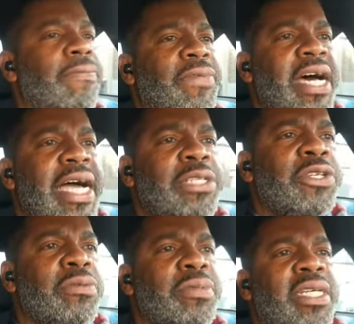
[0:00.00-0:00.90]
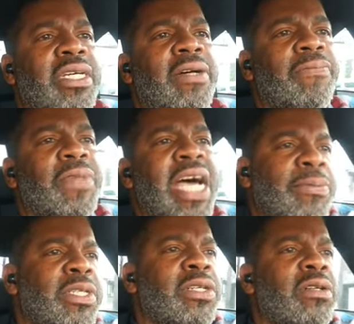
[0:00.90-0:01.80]
to Ice Cube's deal.
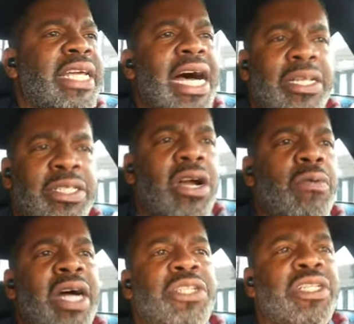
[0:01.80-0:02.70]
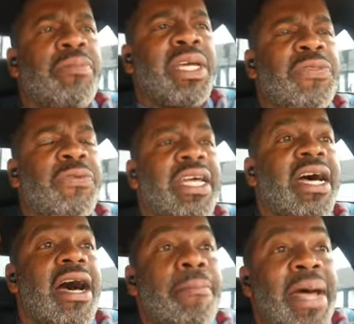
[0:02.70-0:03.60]
Absolutely. I'll start watching the big three.
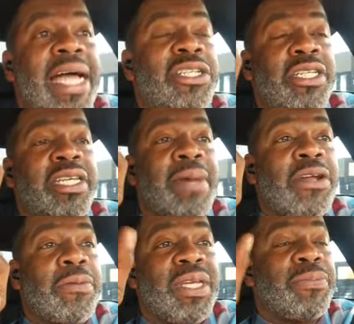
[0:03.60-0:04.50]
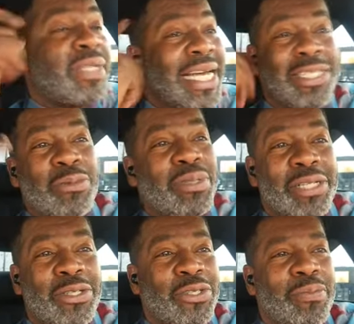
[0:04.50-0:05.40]
Imagine the amount of people. And Ice Cube's
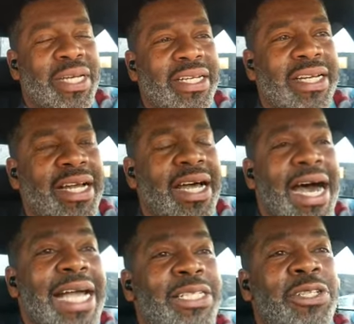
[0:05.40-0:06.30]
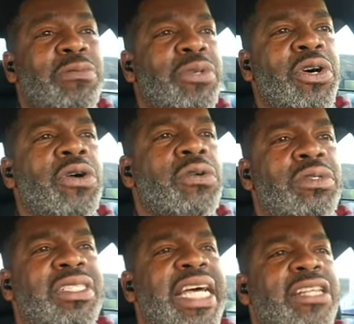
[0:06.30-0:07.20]
not stupid. Ice Cube
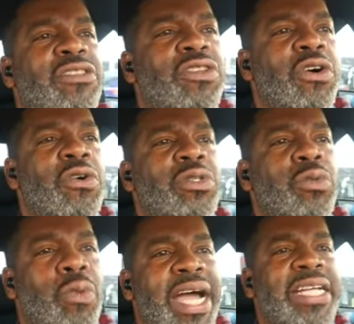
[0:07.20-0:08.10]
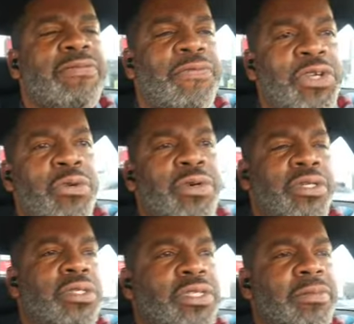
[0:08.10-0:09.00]
knows that those white
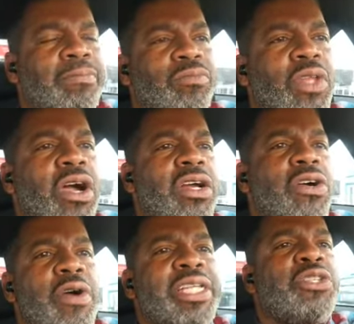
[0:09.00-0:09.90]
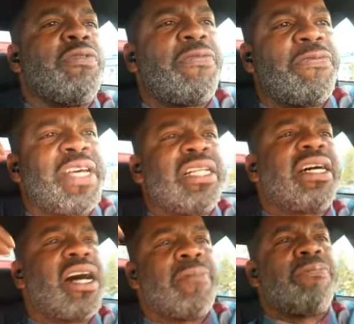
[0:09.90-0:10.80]
viewers are going to
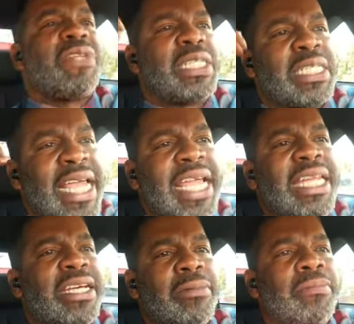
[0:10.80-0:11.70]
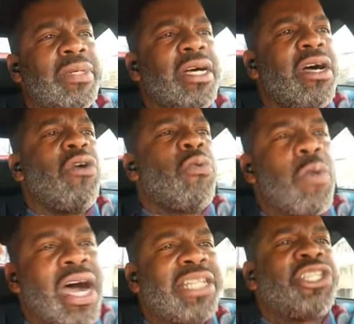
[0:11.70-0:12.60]
fill up the stadium
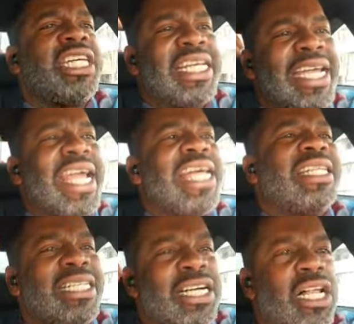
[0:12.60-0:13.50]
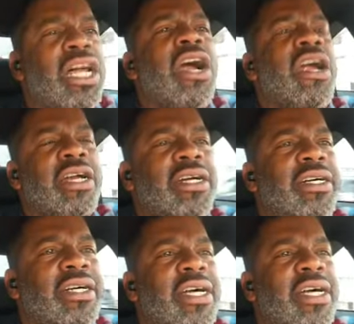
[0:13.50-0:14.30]
watching Caitlin Clark